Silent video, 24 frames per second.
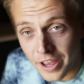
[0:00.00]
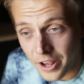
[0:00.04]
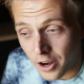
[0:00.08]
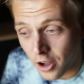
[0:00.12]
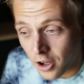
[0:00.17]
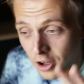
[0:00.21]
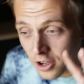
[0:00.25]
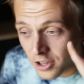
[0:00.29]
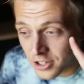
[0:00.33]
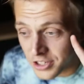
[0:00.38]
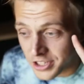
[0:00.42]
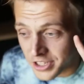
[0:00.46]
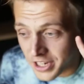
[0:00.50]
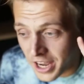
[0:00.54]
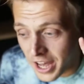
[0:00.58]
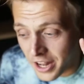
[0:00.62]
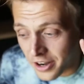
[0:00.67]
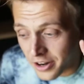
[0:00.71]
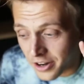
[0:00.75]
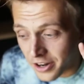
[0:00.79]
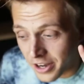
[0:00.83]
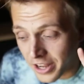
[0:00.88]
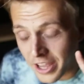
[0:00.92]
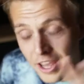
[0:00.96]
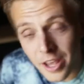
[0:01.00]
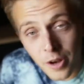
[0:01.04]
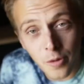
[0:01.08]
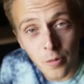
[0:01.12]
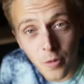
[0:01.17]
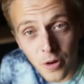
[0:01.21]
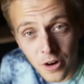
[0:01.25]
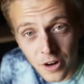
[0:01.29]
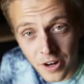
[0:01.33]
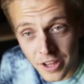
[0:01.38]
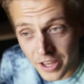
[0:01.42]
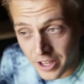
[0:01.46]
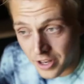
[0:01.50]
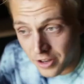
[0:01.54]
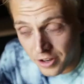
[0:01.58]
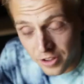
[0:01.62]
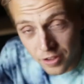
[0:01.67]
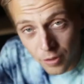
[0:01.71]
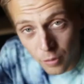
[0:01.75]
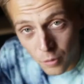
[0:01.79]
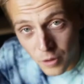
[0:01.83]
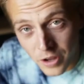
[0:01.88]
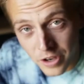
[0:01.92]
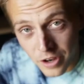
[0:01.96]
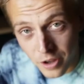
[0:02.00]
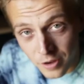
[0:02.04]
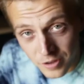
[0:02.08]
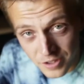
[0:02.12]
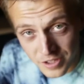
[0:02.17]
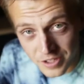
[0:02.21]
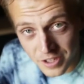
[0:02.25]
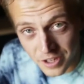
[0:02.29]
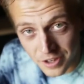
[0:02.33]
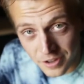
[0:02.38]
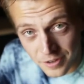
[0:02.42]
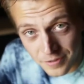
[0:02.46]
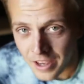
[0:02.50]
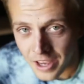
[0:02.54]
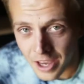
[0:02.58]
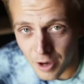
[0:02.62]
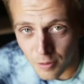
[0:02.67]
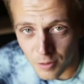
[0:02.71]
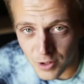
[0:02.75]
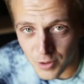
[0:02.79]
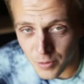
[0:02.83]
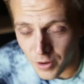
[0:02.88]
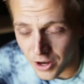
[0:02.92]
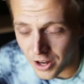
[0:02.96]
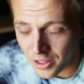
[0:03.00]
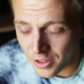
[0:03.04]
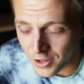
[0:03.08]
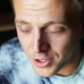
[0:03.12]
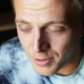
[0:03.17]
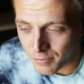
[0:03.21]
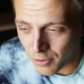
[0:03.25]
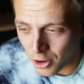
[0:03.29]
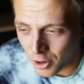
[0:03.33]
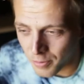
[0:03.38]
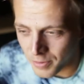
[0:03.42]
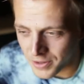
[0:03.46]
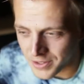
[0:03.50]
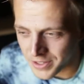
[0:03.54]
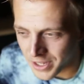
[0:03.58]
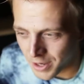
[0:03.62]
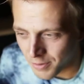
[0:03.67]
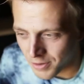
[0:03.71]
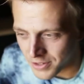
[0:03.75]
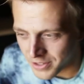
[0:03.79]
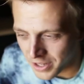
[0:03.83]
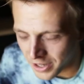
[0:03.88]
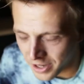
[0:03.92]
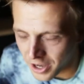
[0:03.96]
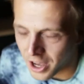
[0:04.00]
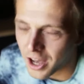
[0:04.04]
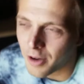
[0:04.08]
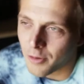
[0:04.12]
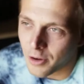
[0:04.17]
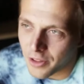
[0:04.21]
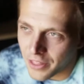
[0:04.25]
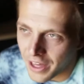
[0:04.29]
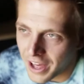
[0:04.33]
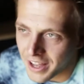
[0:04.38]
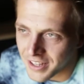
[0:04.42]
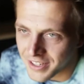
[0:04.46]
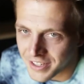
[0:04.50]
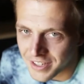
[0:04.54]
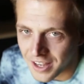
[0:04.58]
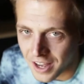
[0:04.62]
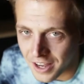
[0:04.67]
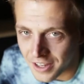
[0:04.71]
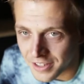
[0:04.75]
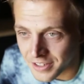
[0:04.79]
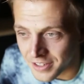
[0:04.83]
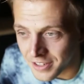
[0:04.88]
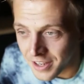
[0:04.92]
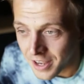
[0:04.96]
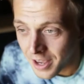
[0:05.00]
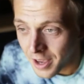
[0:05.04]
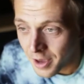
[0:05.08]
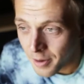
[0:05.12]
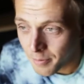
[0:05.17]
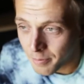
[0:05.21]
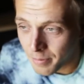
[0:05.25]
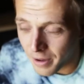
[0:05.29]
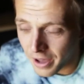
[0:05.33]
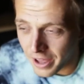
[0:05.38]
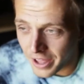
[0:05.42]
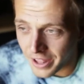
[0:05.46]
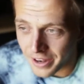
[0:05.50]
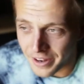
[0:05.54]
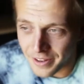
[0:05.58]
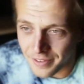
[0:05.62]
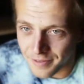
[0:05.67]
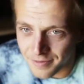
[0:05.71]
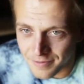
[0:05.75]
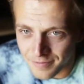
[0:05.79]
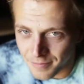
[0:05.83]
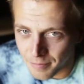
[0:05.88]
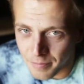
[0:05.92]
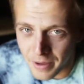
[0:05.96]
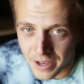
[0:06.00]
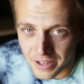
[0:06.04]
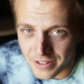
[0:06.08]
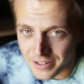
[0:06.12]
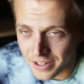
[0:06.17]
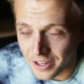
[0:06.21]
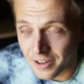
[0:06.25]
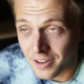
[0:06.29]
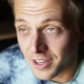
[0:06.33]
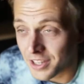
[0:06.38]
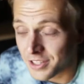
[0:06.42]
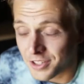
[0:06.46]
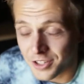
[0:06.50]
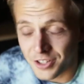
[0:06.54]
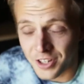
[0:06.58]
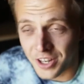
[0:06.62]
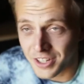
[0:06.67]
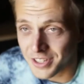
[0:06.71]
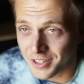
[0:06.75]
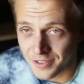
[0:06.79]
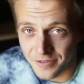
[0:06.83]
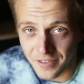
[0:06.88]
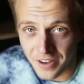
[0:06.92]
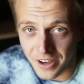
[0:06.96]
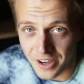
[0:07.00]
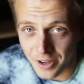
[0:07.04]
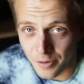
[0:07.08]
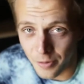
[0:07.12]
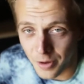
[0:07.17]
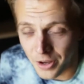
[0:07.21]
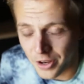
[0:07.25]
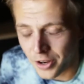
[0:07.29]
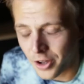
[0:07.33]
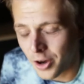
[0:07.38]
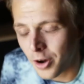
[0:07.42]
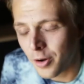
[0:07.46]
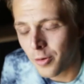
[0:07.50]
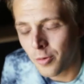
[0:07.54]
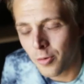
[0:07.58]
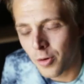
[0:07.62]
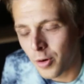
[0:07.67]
It all shattered inward into the windowsill. It was one of those moments that was like, oh, well, that sucks. But big deal. It's just a fucking window.